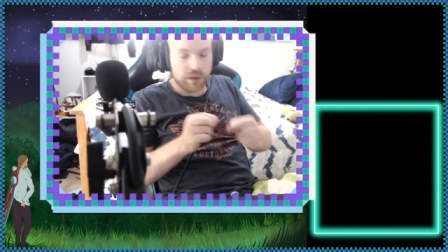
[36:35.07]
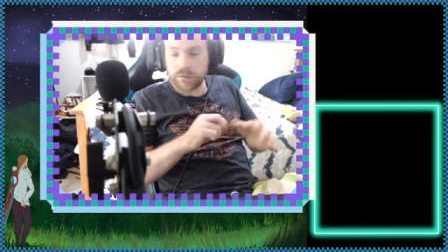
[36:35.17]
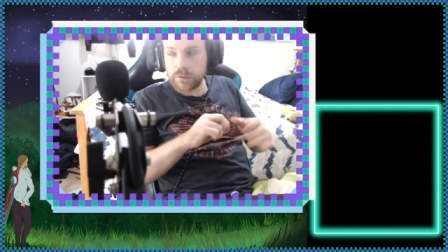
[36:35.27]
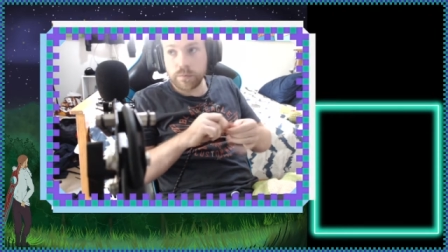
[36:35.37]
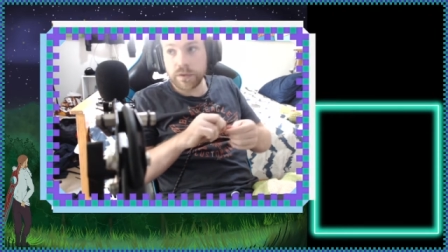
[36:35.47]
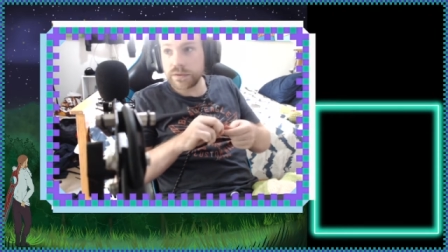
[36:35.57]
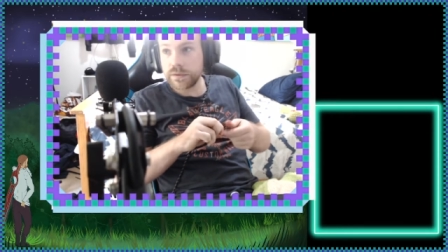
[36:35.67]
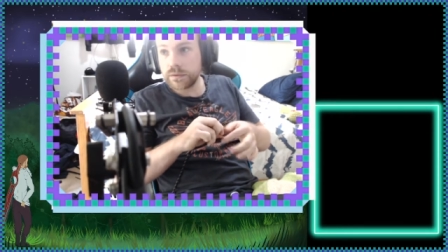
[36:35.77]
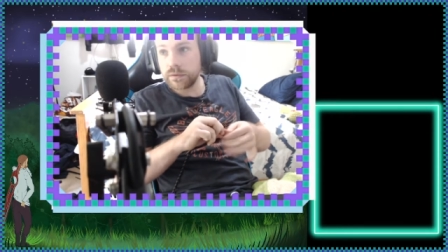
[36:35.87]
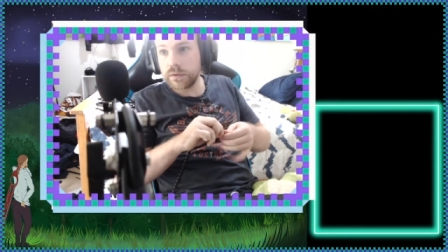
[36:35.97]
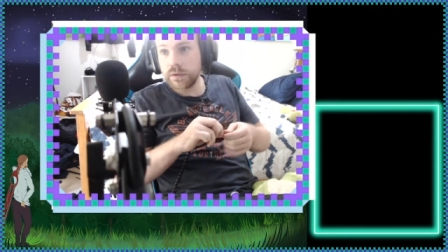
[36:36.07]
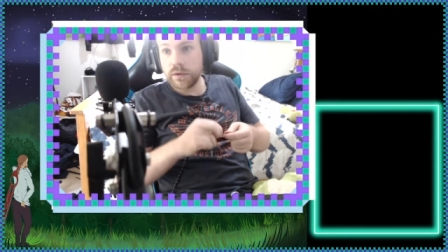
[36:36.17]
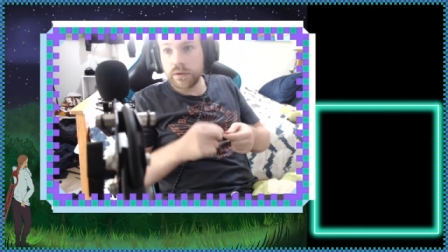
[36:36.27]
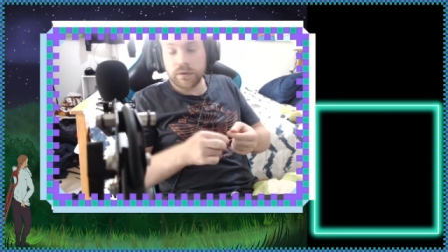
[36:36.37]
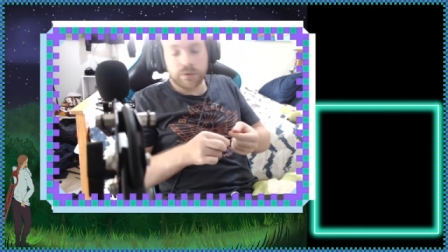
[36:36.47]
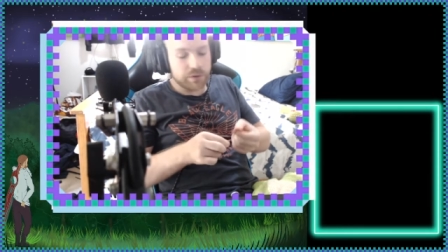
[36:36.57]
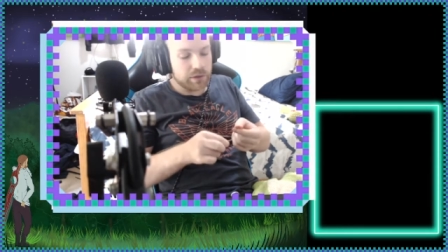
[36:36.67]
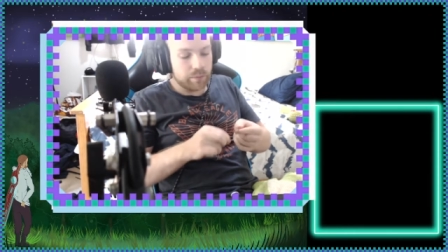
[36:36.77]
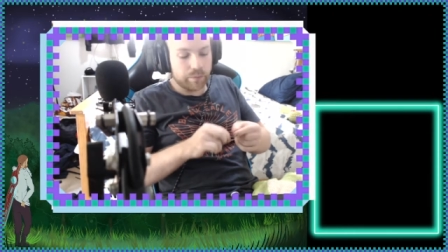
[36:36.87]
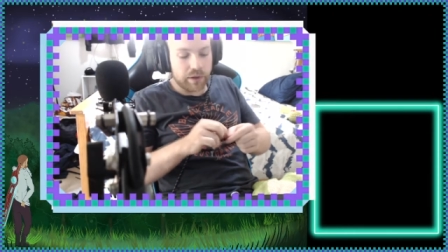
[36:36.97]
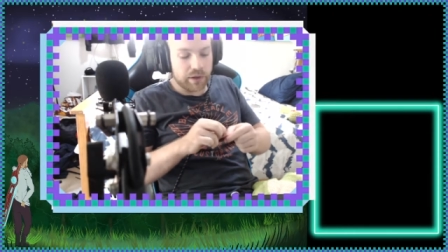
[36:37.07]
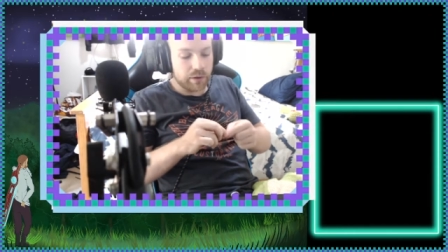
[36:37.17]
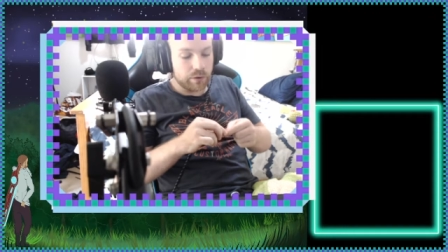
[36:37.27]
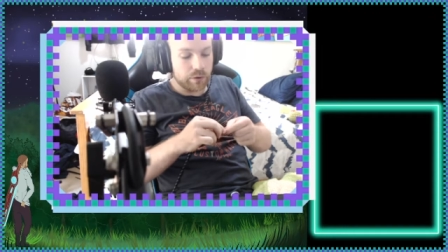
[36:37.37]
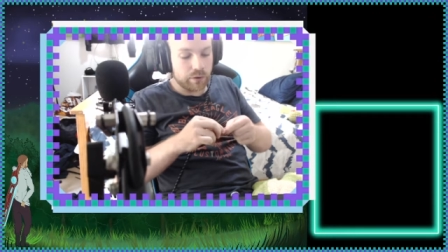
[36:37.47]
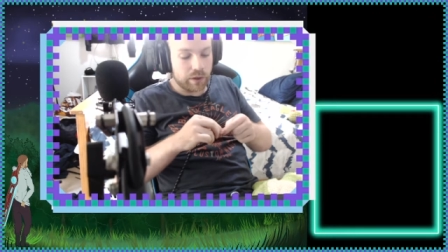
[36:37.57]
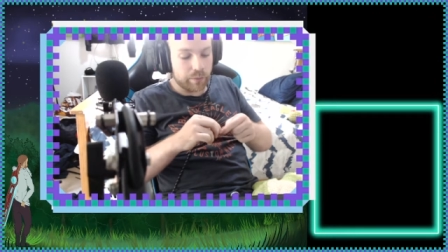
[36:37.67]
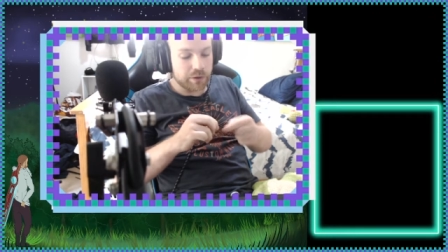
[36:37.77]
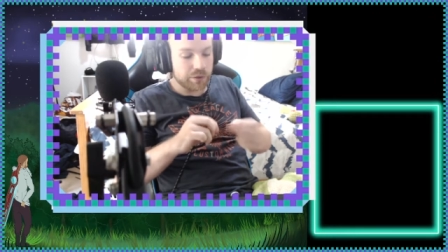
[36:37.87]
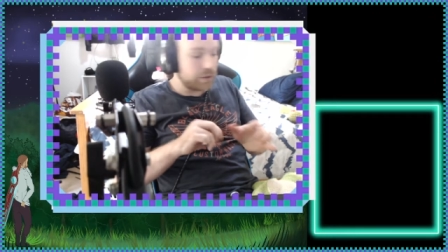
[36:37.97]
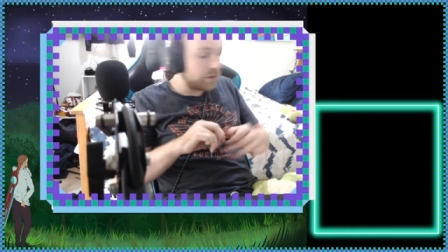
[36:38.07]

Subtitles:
If you miss, just keep making a knot. I'm actually